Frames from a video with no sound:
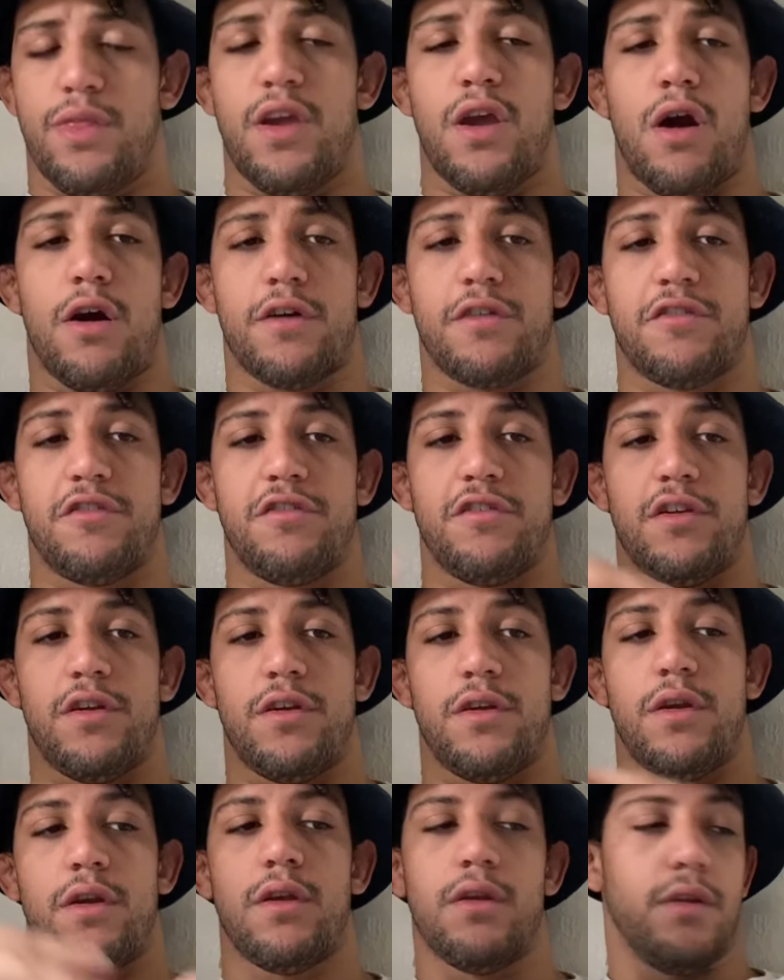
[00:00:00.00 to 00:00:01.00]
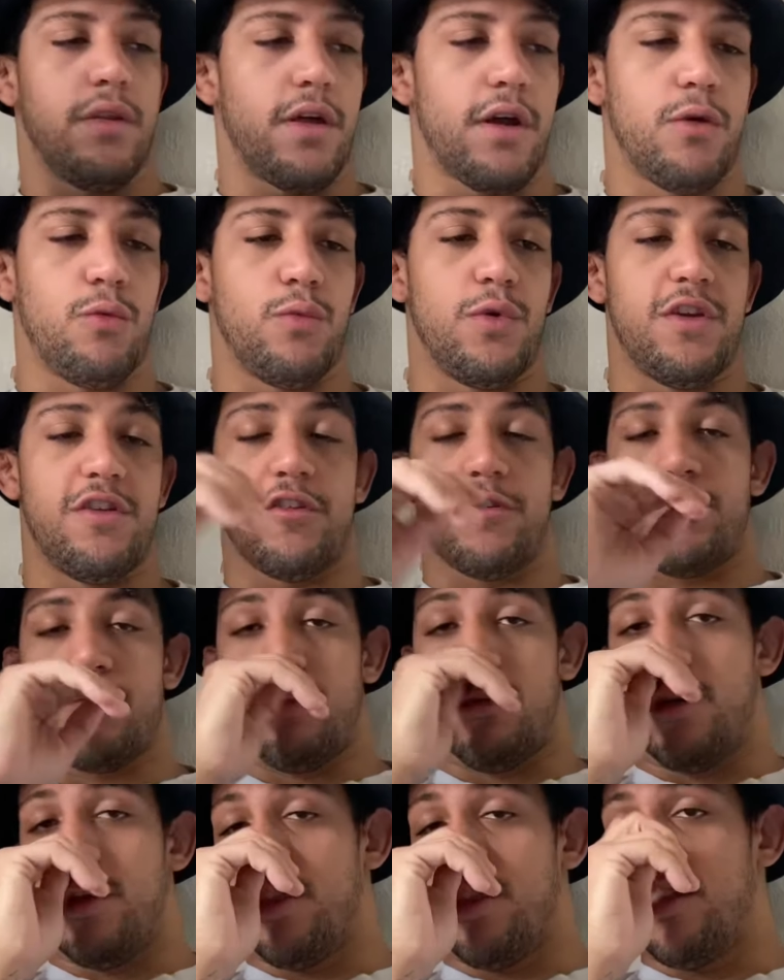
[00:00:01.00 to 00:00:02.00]
oxygen that we just
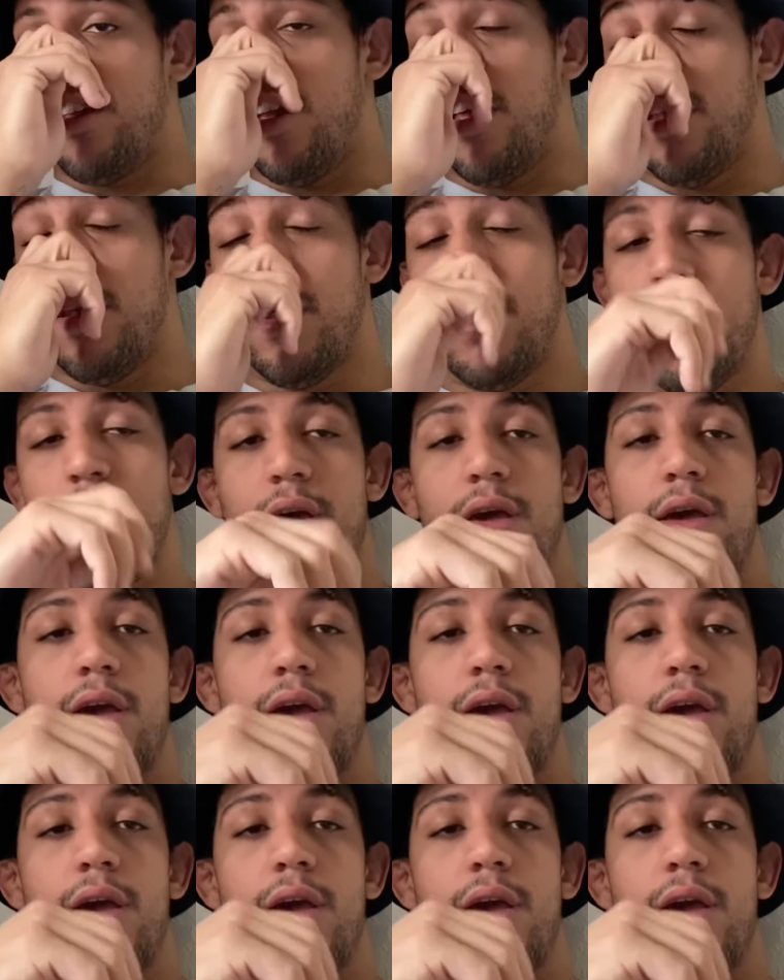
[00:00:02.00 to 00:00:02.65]
breathed in,